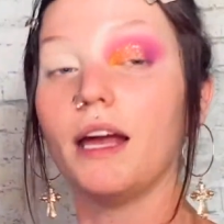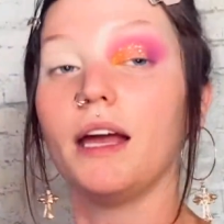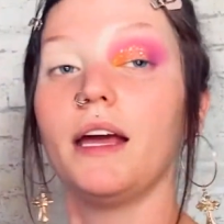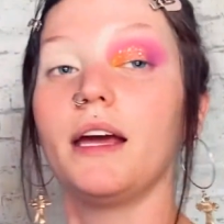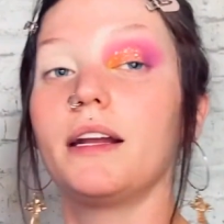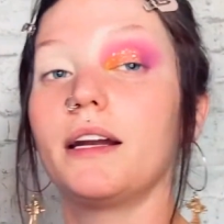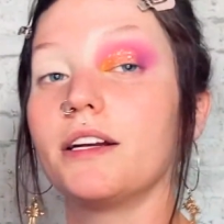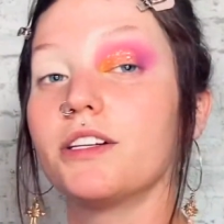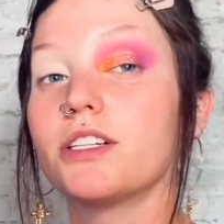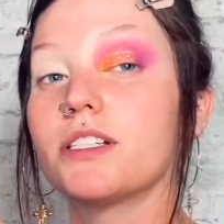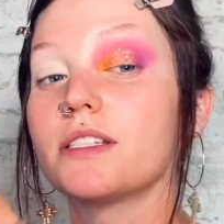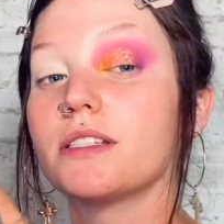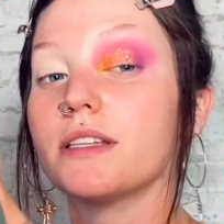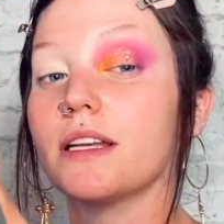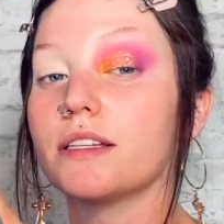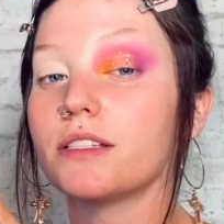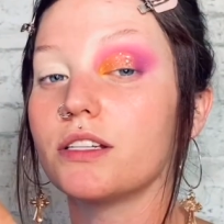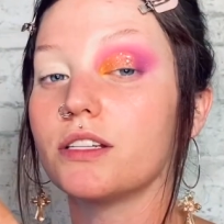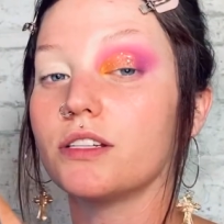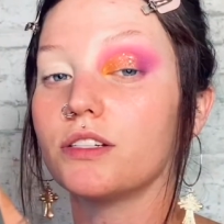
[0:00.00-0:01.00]
And I just
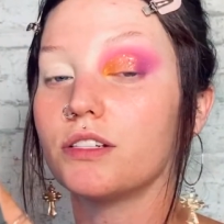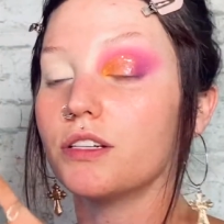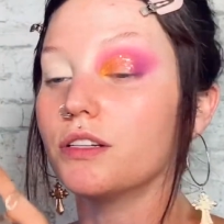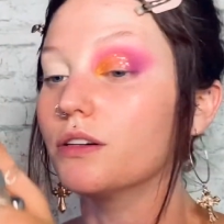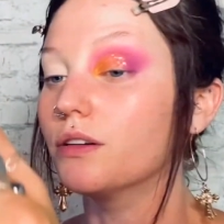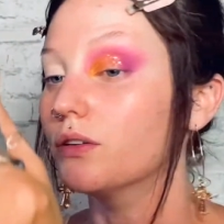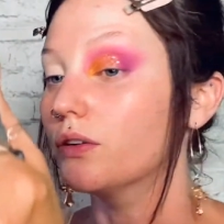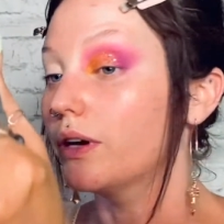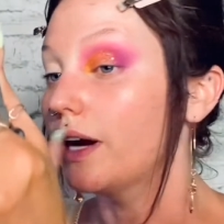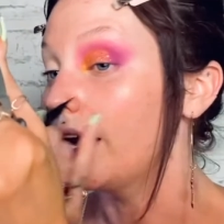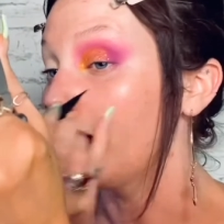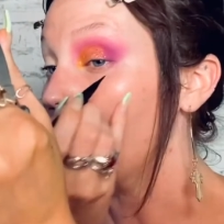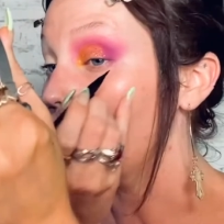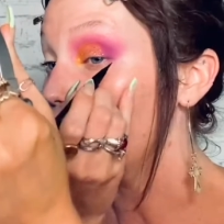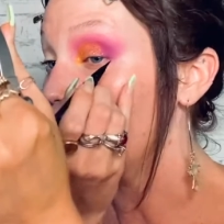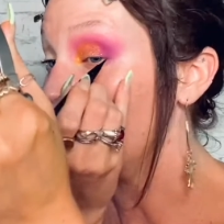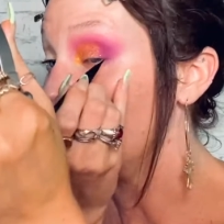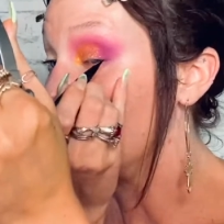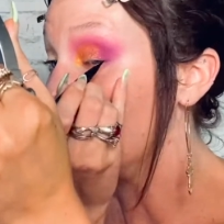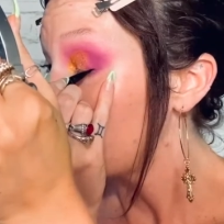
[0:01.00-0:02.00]
listened to
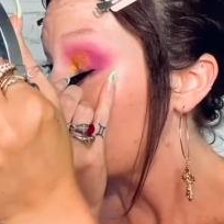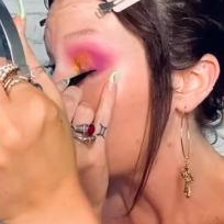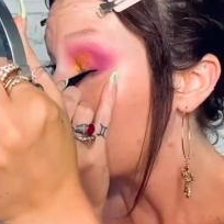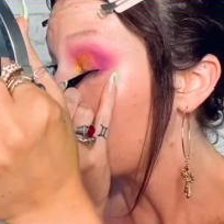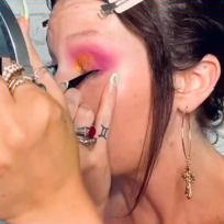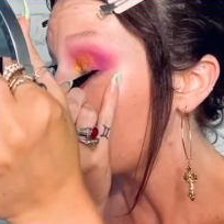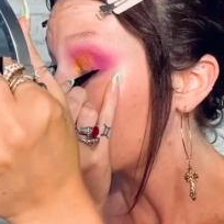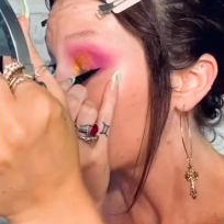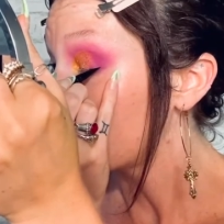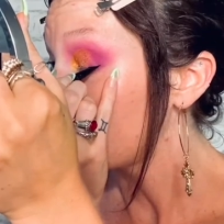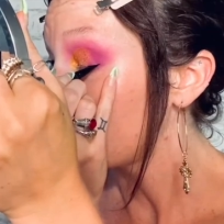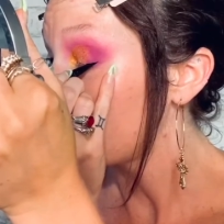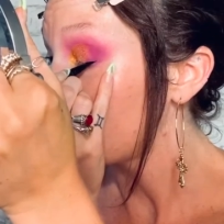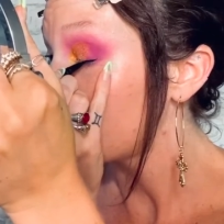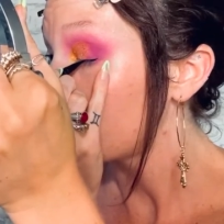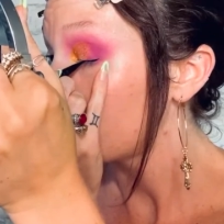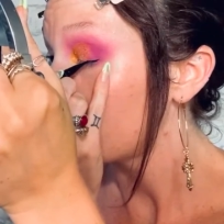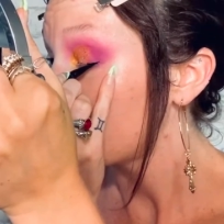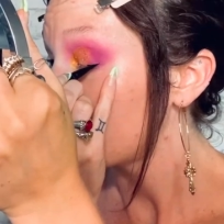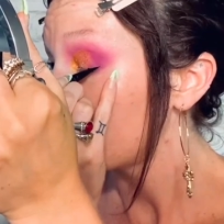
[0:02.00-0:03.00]
a
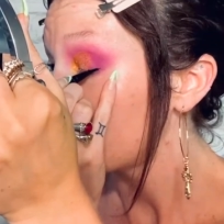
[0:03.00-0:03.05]
podcast